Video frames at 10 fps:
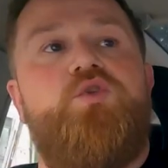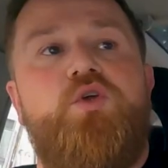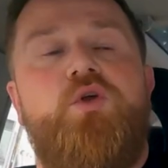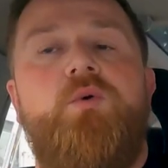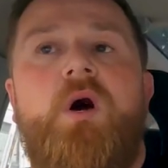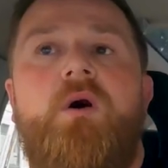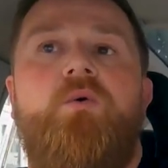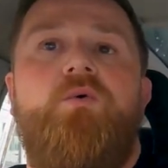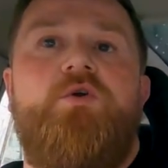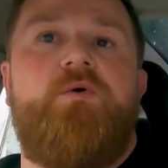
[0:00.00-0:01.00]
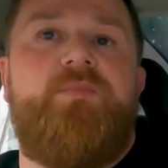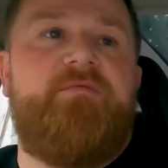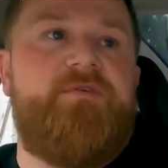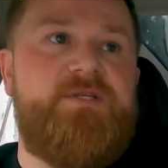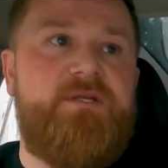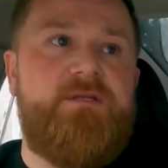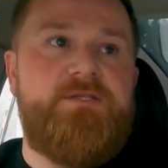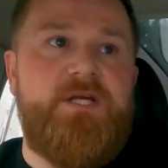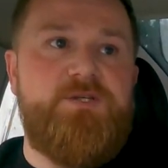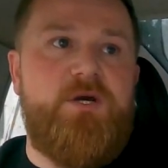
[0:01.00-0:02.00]
Do you hold your brothers in
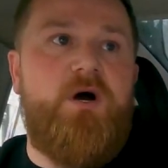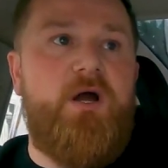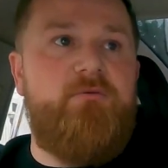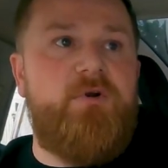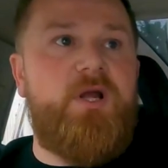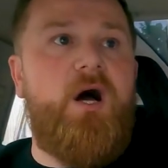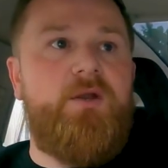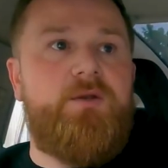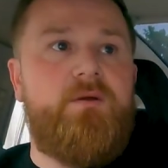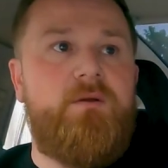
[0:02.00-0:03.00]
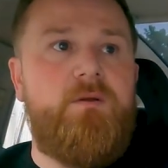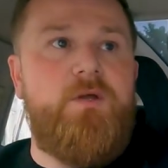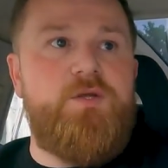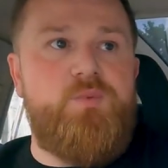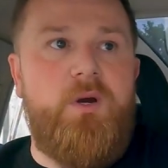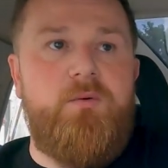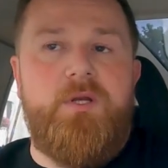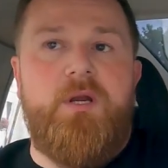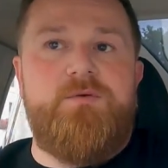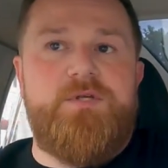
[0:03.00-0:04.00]
such a high regard? Yeah. As well,
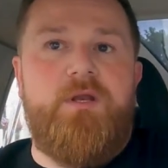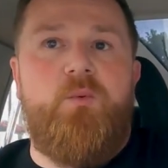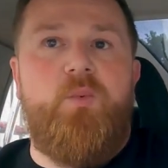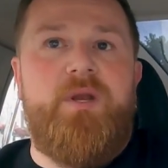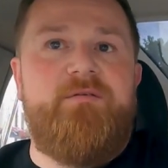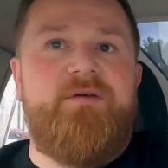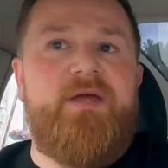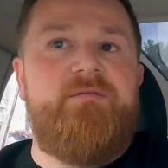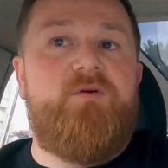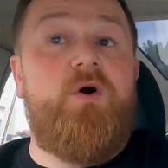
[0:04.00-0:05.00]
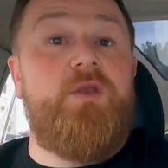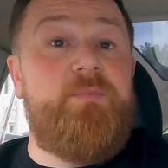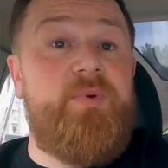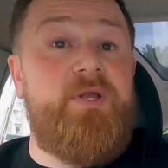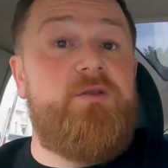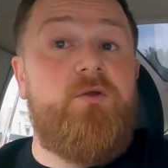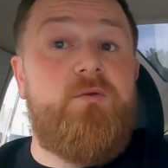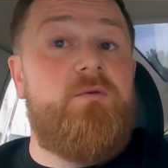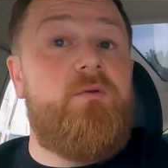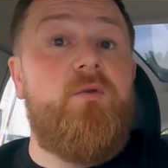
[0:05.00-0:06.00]
you know. So like, yeah. whenever they've got an opinion
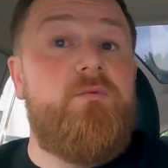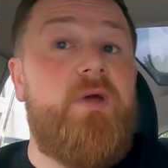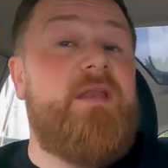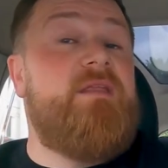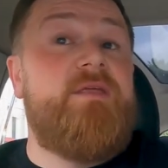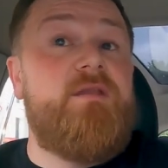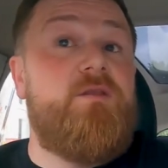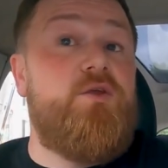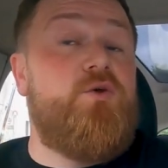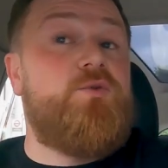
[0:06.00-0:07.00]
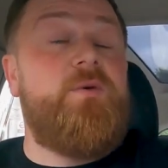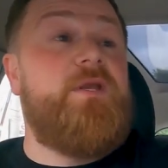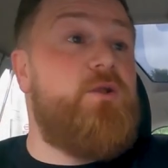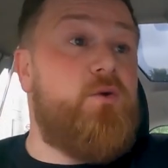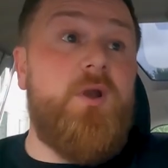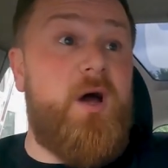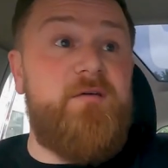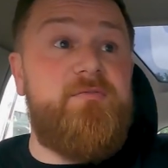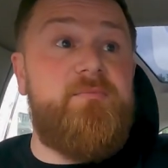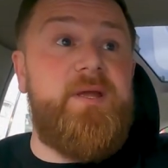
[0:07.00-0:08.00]
on on anything that you're doing in your
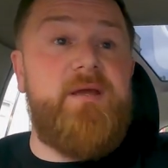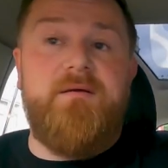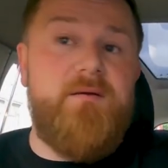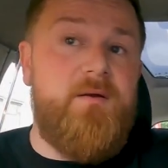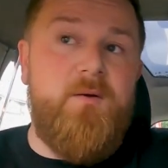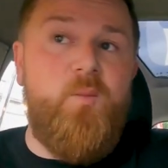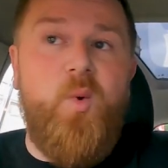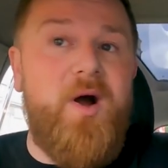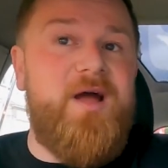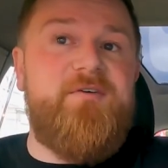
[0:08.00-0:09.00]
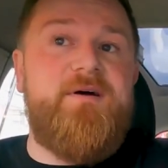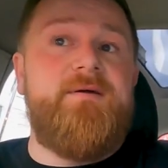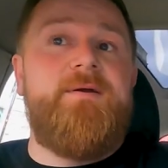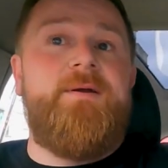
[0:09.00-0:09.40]
life, yeah. be it whatever,